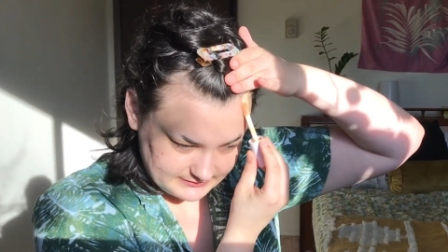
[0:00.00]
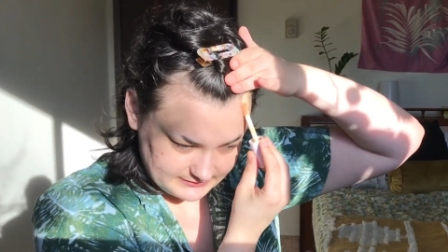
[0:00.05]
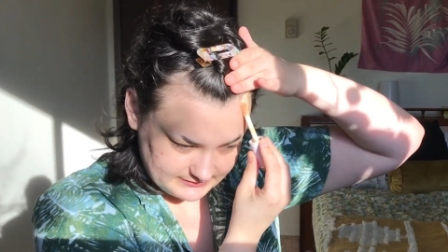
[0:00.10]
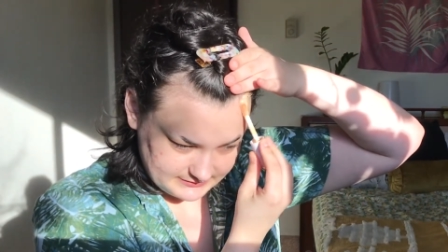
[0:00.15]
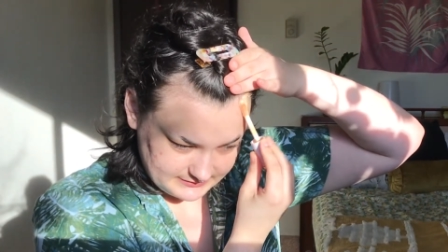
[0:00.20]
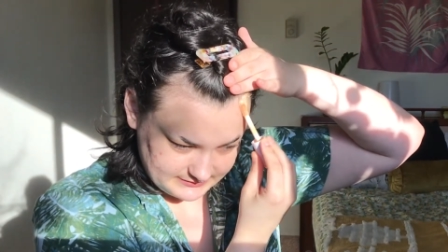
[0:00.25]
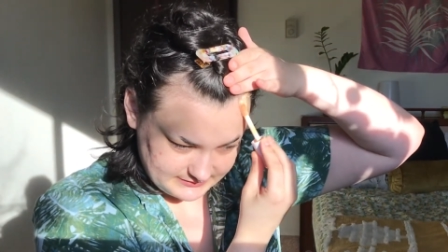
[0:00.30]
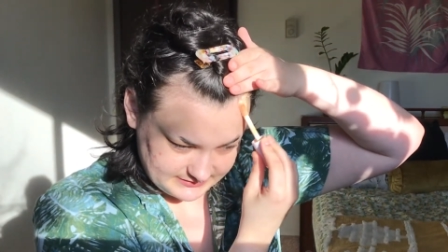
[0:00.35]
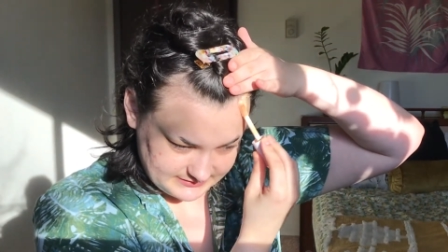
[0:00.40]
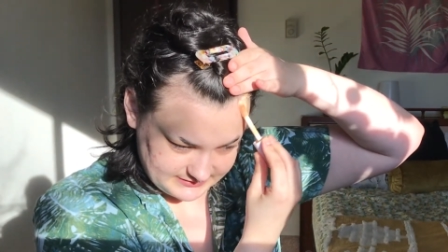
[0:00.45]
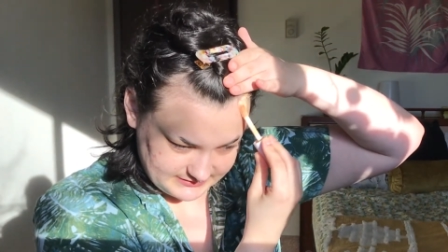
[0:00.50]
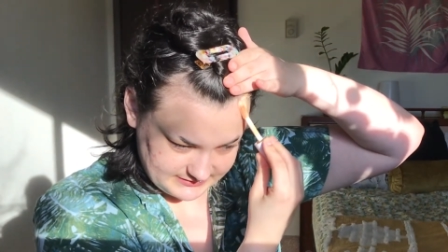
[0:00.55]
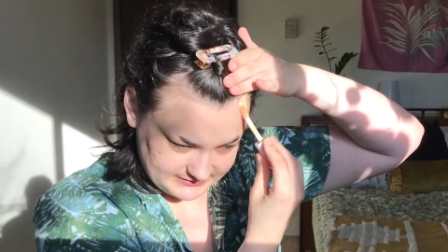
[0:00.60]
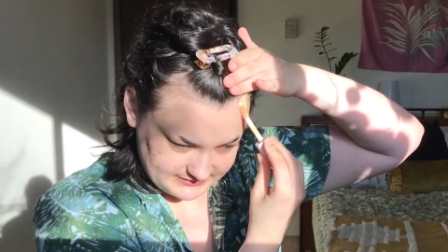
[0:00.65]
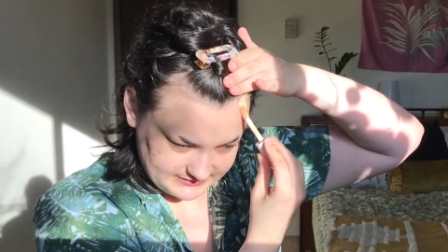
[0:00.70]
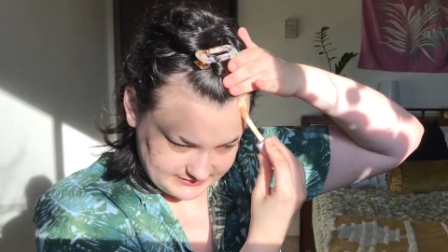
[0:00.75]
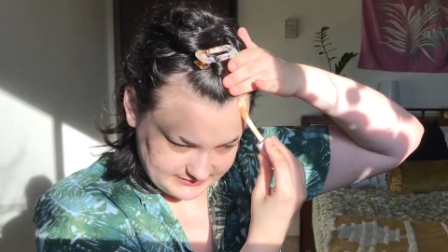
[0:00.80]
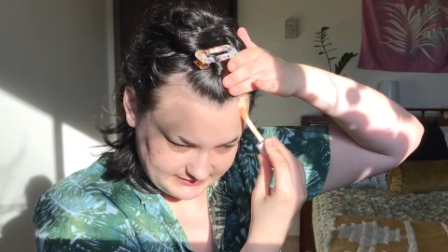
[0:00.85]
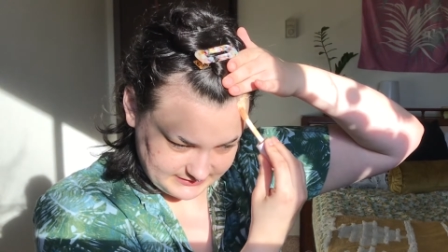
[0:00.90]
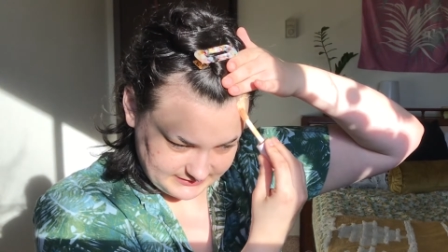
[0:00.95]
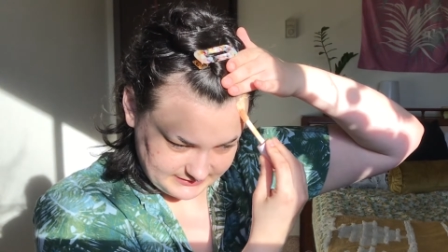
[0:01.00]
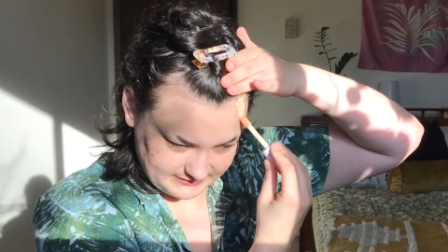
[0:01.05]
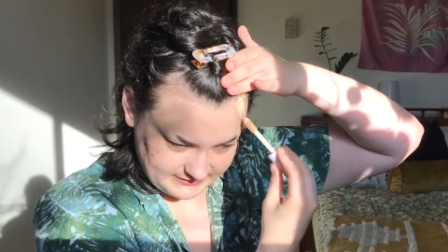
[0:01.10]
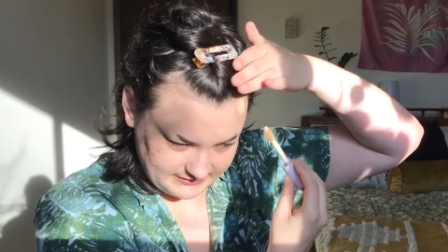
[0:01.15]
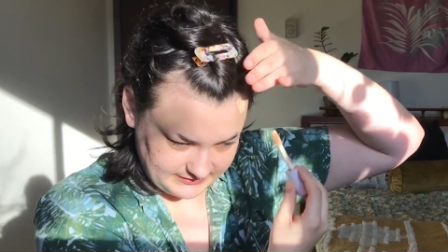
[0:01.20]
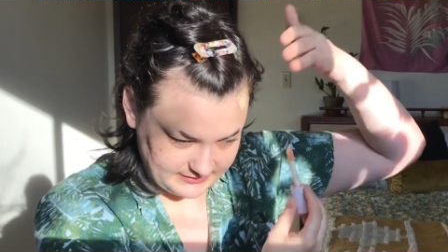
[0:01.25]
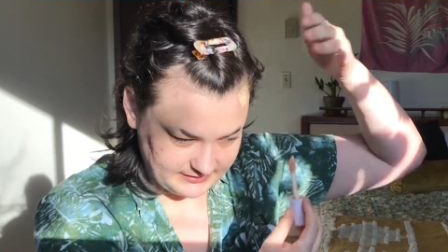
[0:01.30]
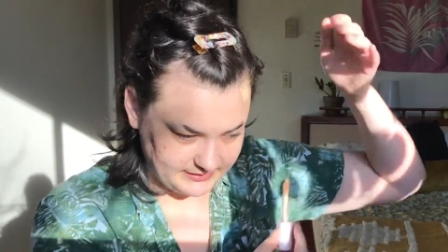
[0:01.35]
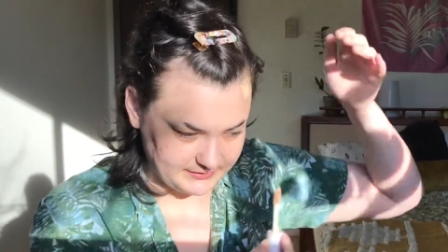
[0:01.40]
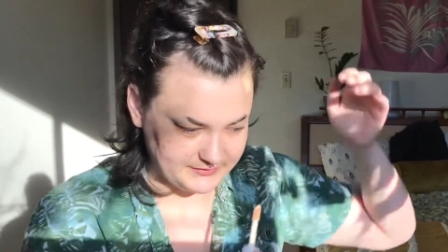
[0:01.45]
just to see
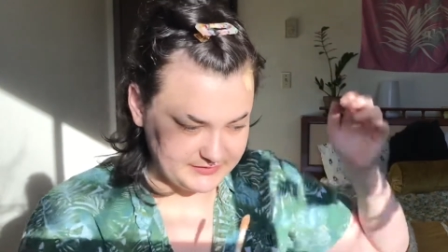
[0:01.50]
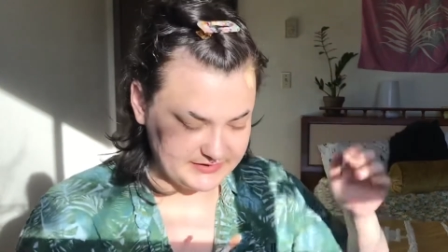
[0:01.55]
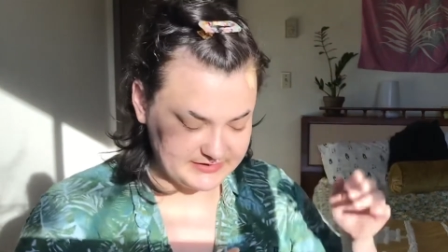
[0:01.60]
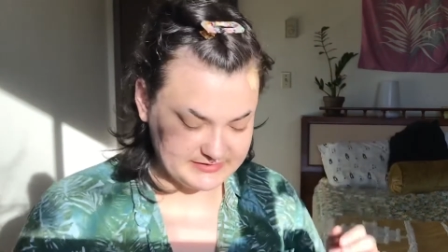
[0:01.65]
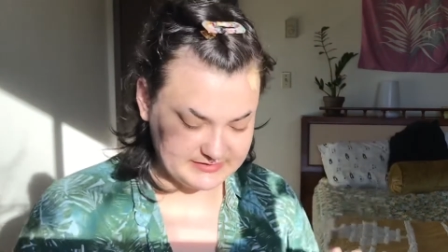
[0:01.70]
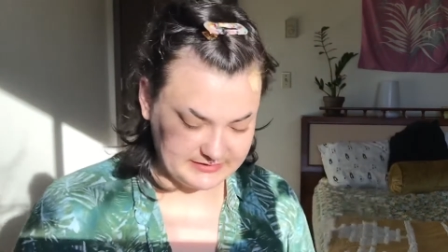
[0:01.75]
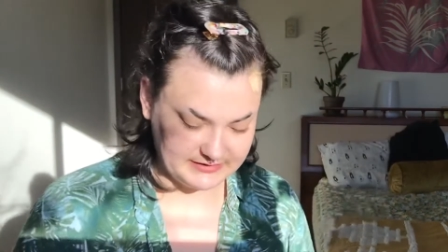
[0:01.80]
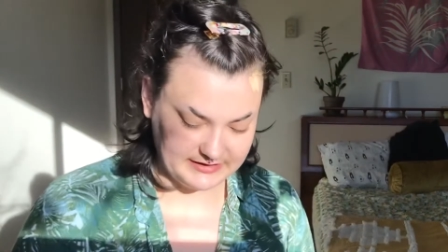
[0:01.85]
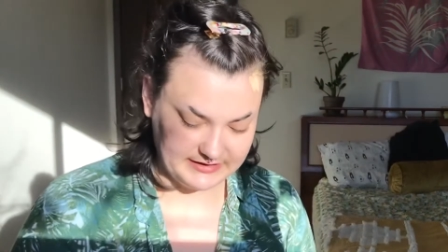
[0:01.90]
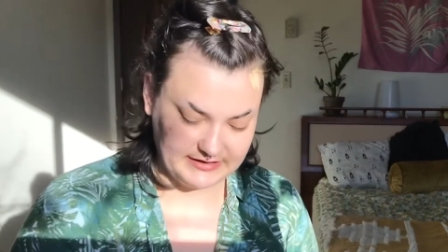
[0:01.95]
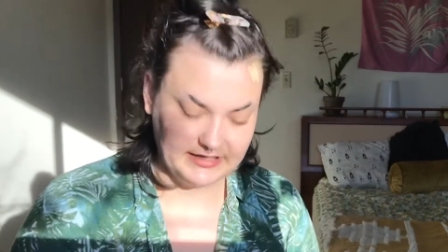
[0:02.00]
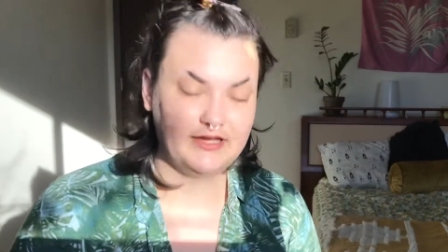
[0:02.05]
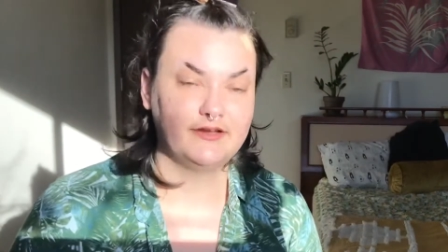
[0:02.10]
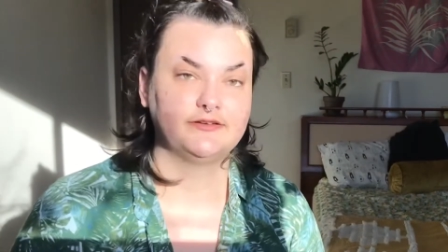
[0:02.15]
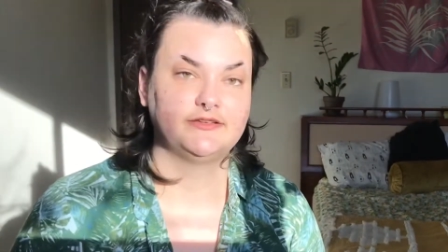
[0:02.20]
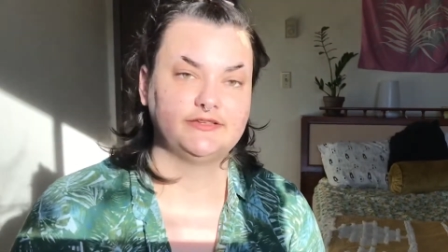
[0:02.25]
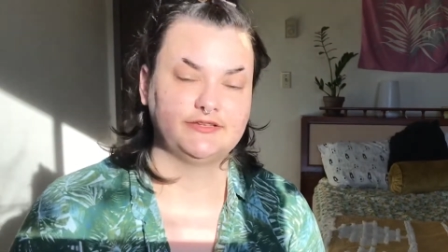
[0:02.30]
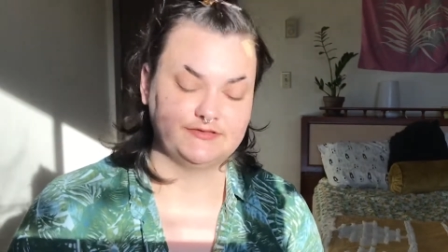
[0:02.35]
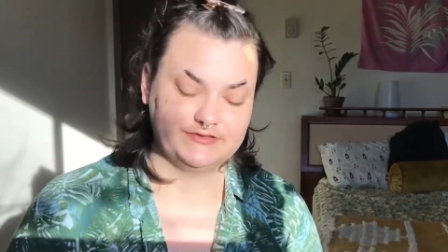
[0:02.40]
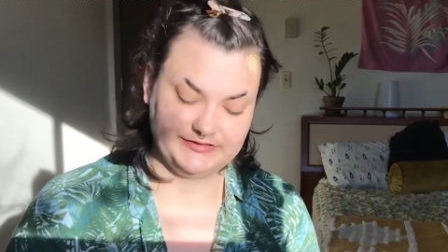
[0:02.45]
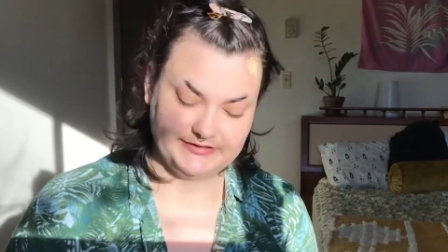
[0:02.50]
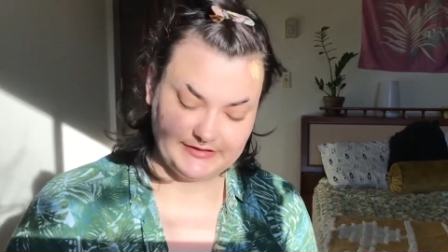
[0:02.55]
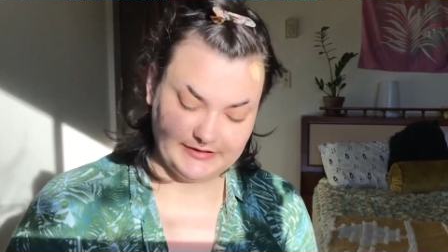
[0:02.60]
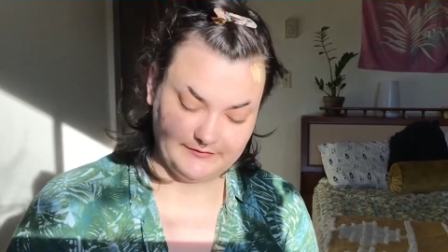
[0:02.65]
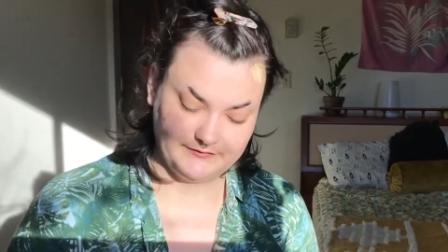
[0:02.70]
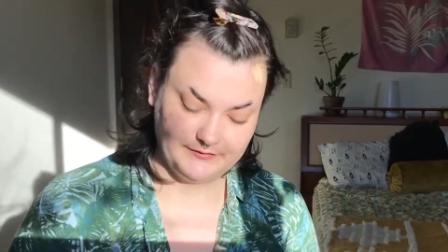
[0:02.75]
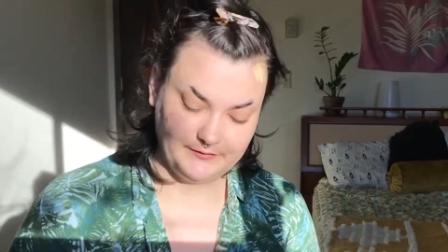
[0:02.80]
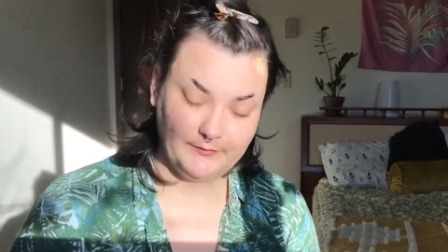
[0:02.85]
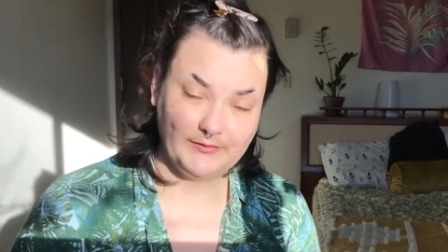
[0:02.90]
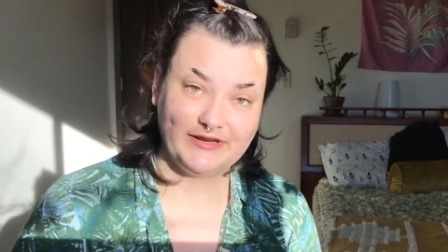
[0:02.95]
how things lay how to do stuff
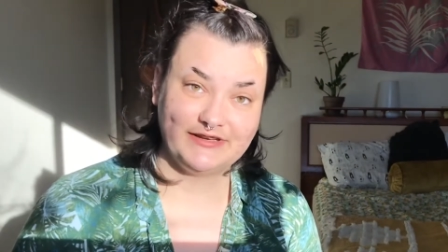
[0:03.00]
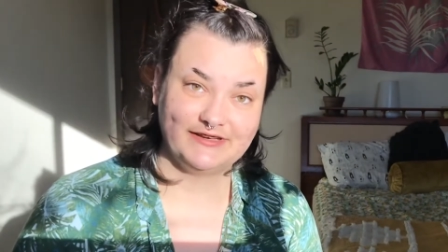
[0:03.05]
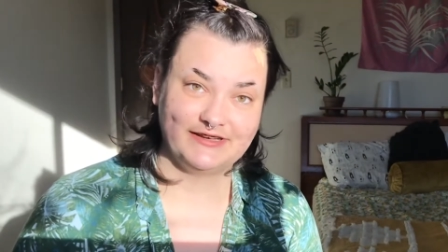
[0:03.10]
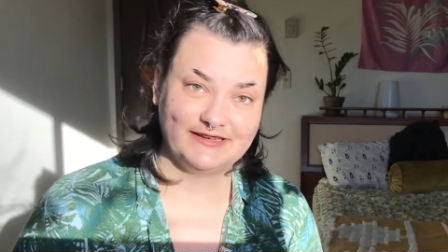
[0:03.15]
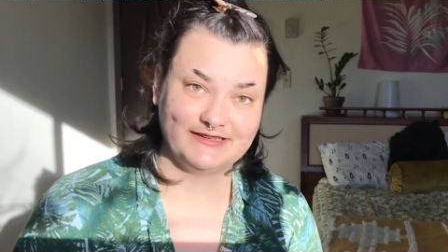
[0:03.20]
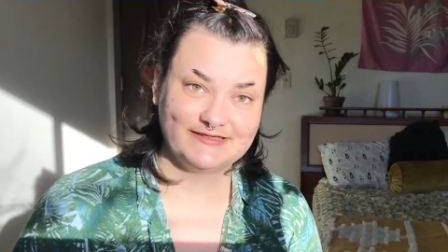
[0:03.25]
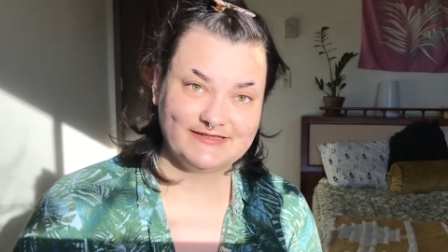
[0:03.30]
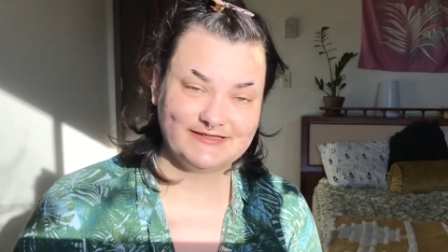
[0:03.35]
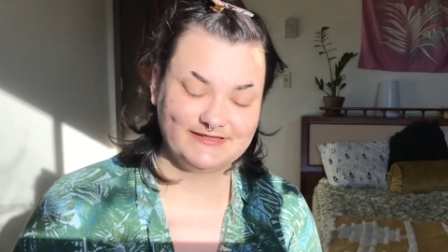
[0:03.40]
why not